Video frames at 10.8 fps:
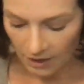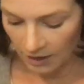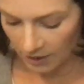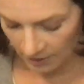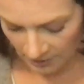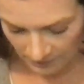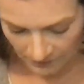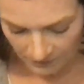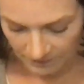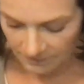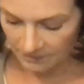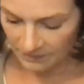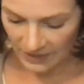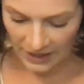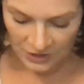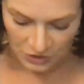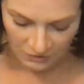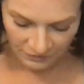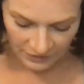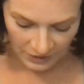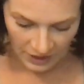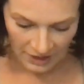Um and I do
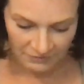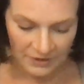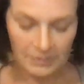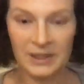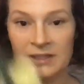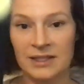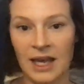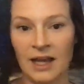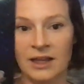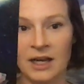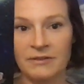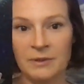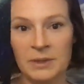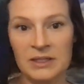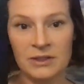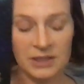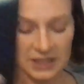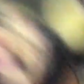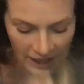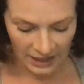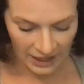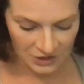feel a lot of feminines, yeah, a lot of feminines are
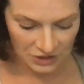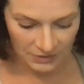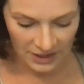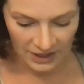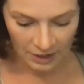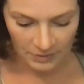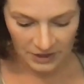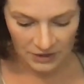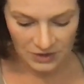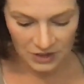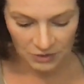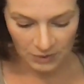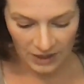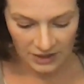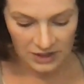taking action right now because they're ready